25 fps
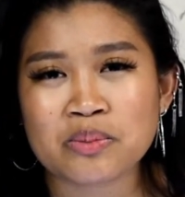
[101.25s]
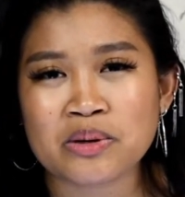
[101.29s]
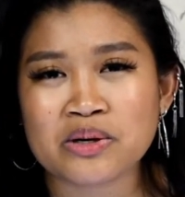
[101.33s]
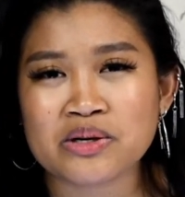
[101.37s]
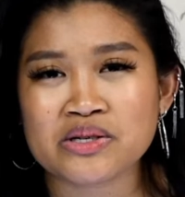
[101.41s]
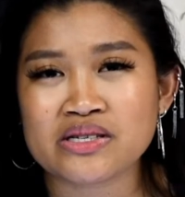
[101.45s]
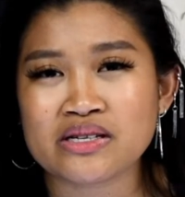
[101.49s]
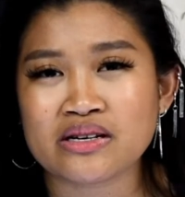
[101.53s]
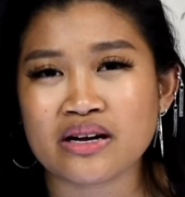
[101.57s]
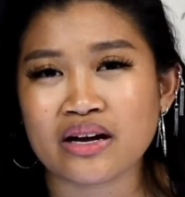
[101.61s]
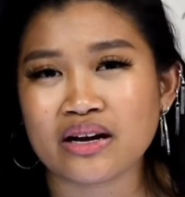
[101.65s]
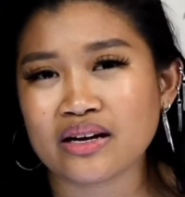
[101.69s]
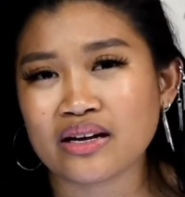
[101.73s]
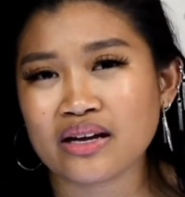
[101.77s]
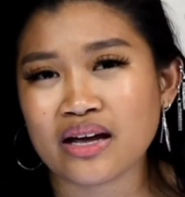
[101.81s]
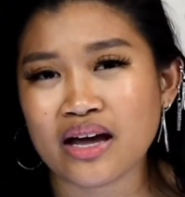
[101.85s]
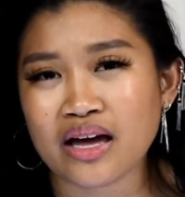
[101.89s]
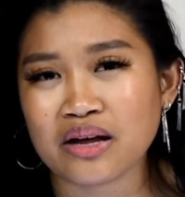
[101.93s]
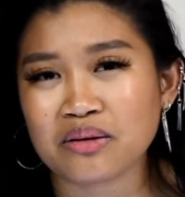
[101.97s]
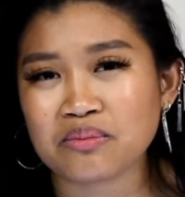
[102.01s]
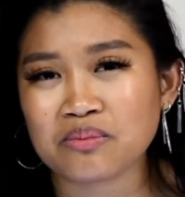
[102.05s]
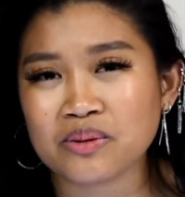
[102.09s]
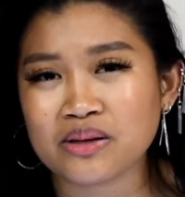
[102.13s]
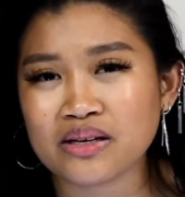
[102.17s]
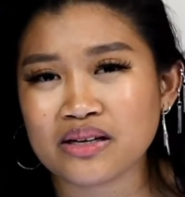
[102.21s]
person I
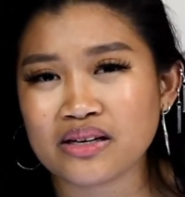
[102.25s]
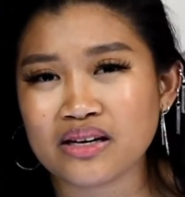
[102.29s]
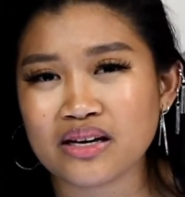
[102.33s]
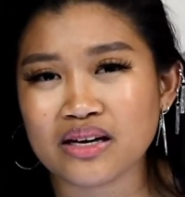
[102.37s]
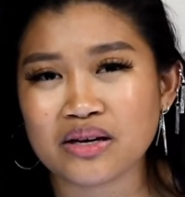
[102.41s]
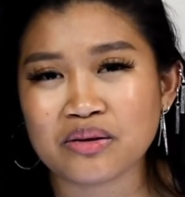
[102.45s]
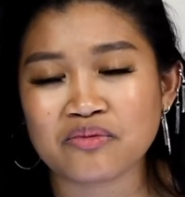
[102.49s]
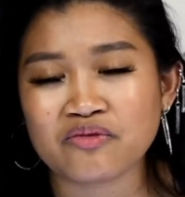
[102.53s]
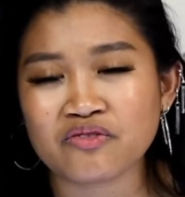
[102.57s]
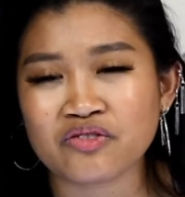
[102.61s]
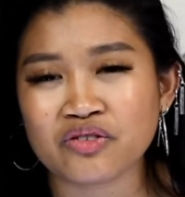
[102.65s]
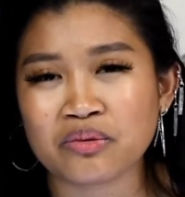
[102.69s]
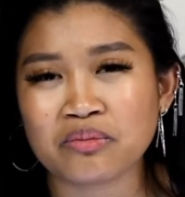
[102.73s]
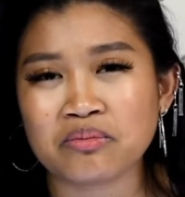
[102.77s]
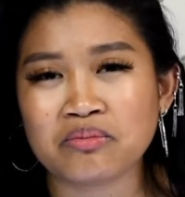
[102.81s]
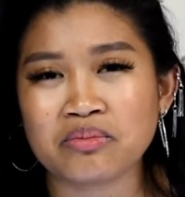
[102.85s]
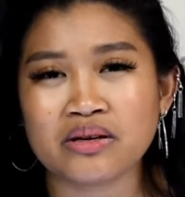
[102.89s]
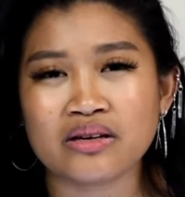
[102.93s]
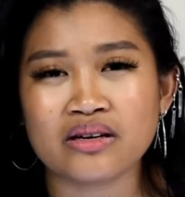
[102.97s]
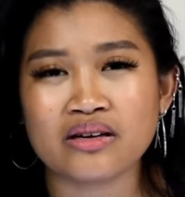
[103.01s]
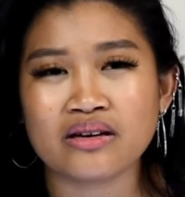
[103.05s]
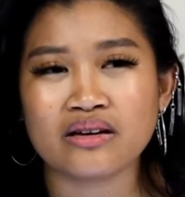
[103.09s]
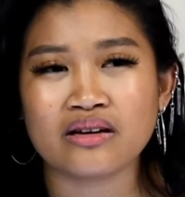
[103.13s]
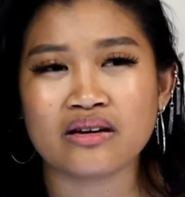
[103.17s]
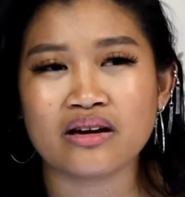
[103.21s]
can be and from
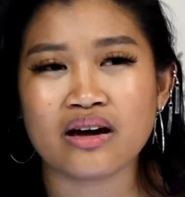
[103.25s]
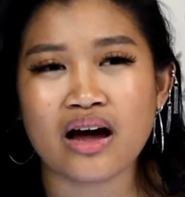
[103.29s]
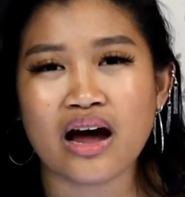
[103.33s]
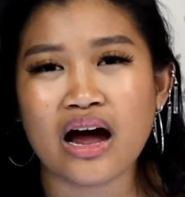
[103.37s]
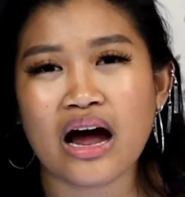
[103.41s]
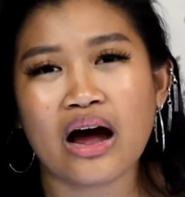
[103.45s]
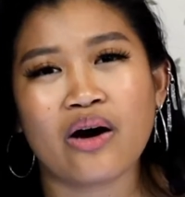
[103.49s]
being